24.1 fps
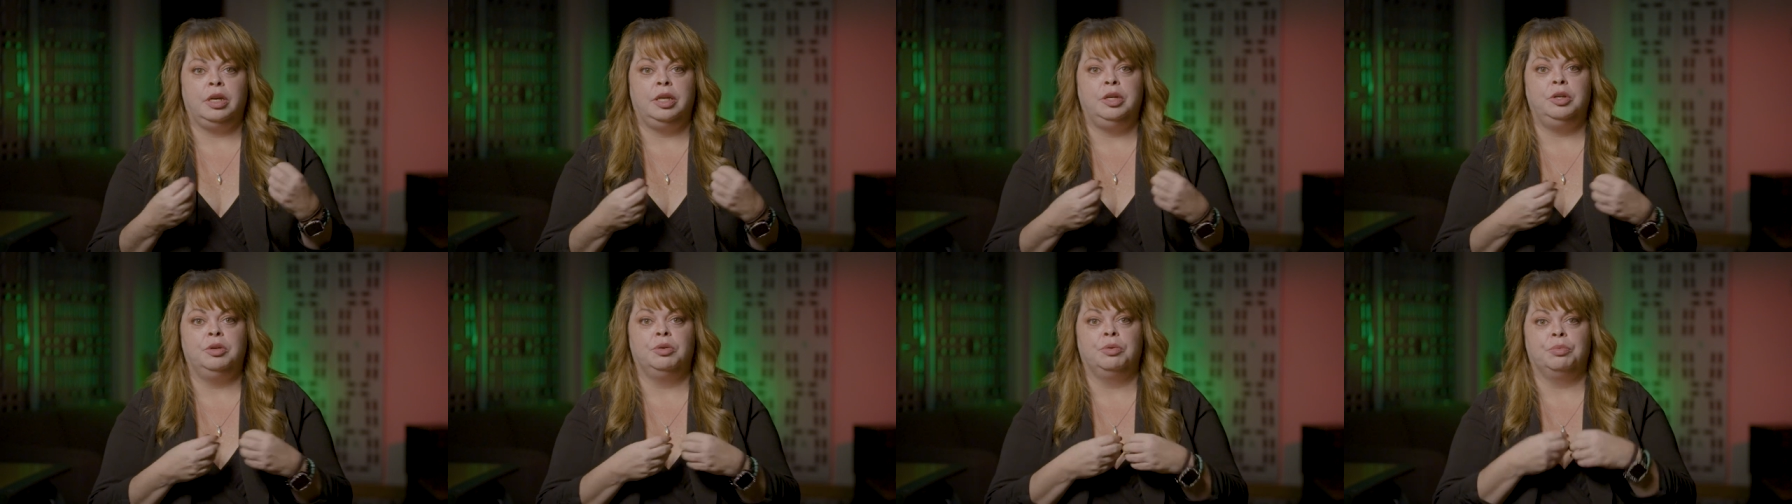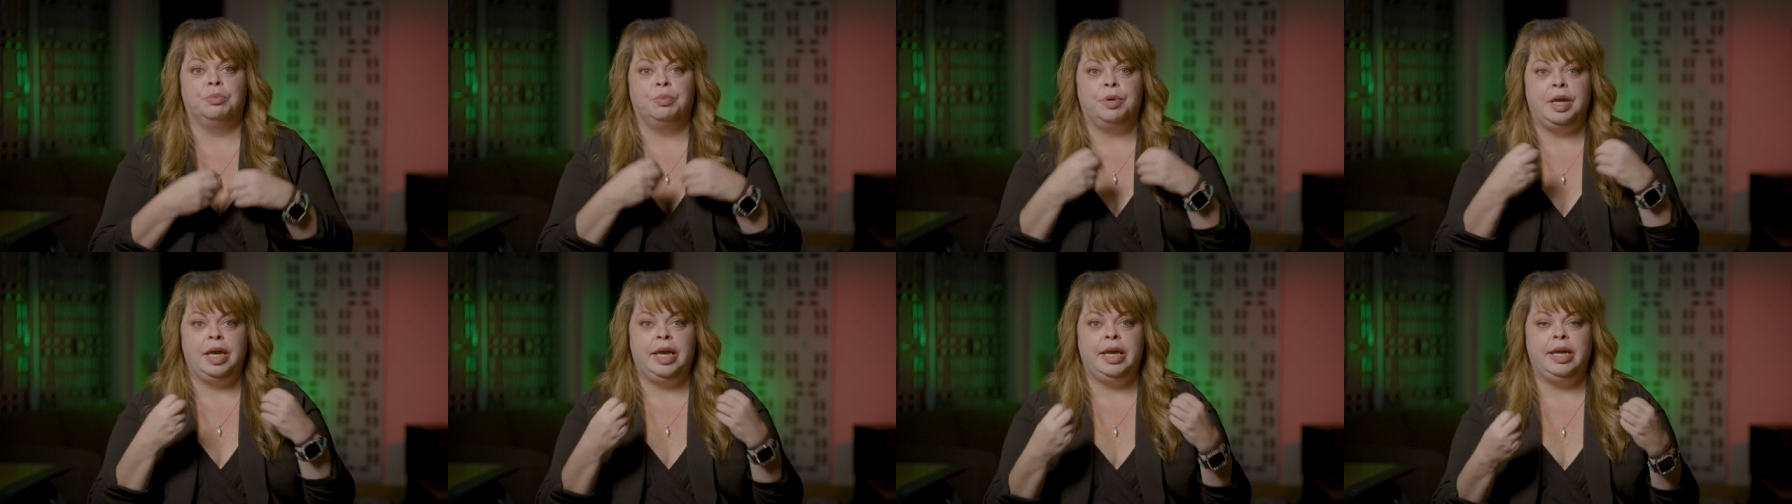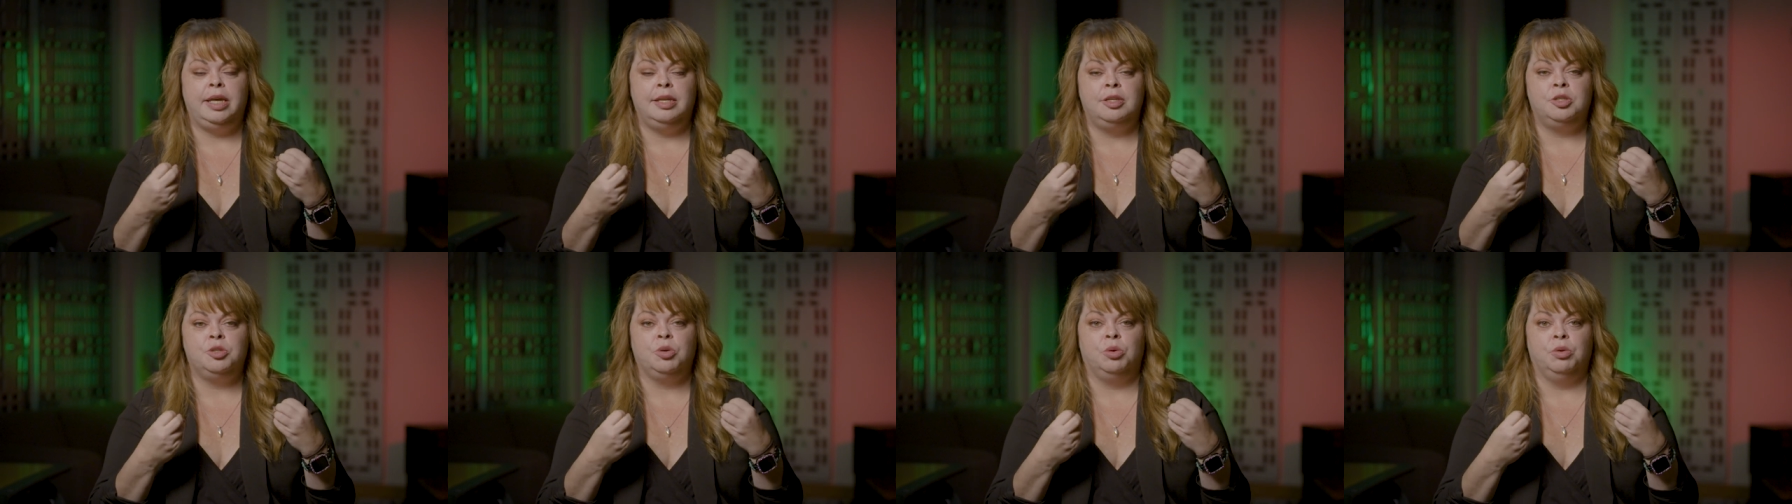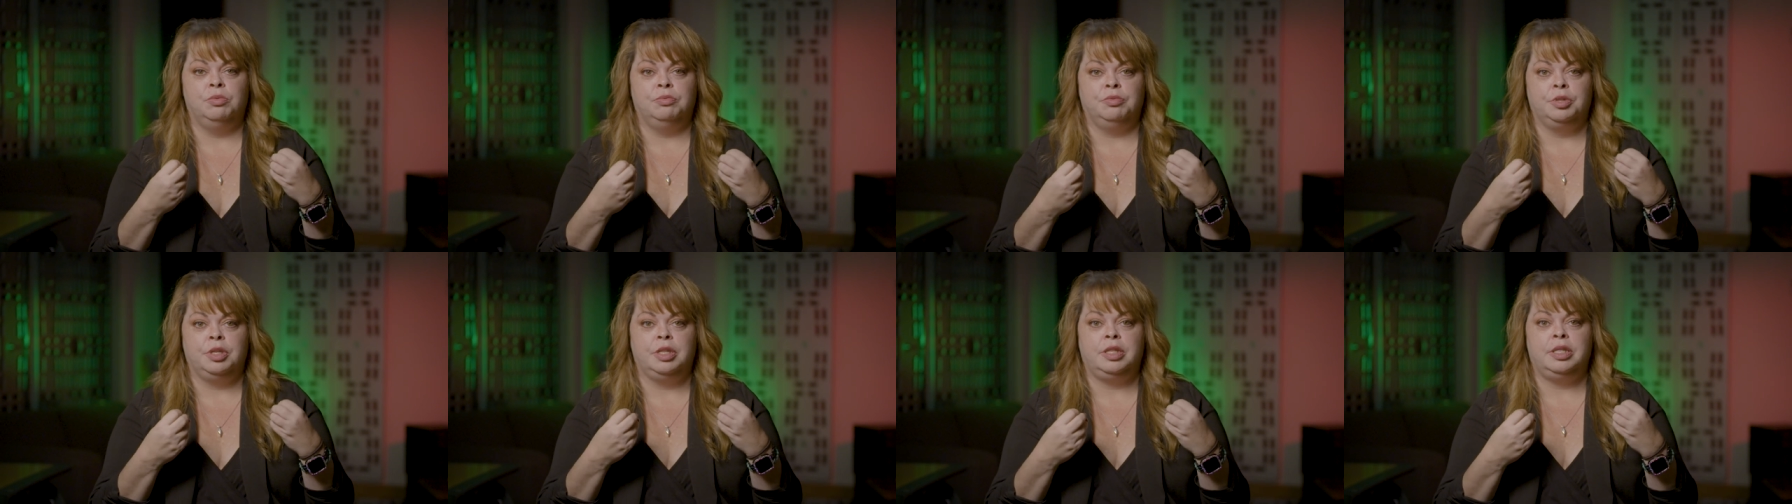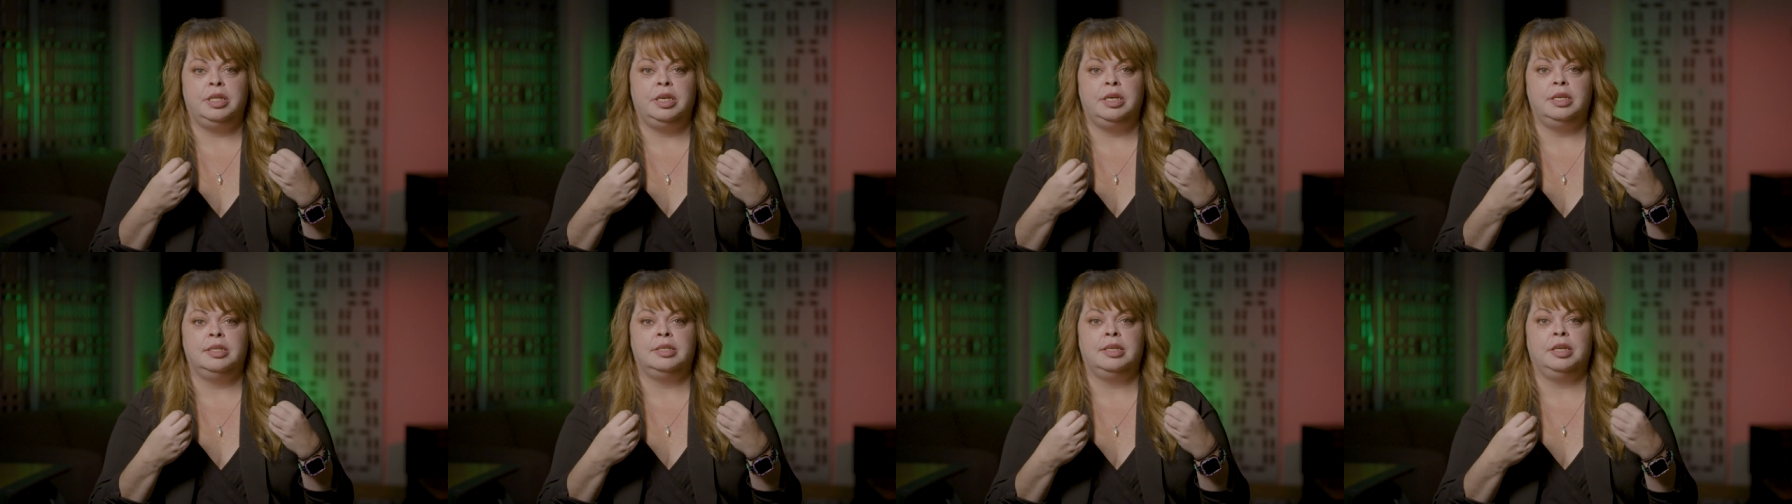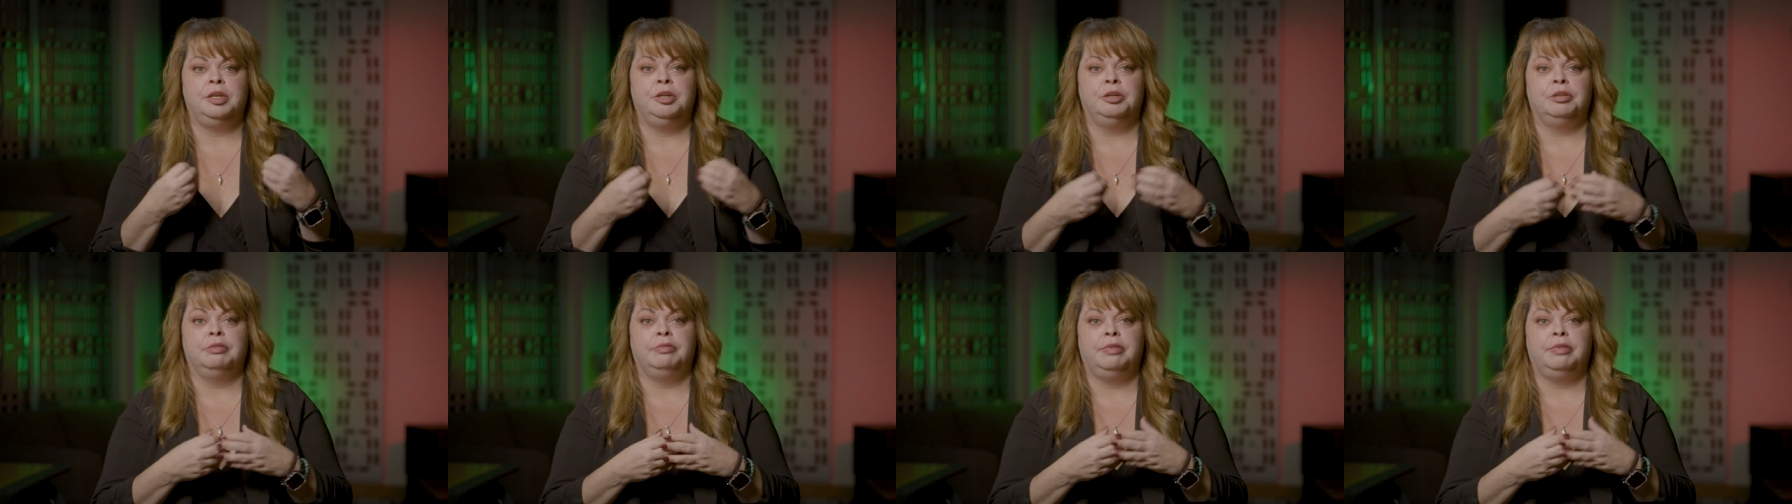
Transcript: and your rage over the things that you're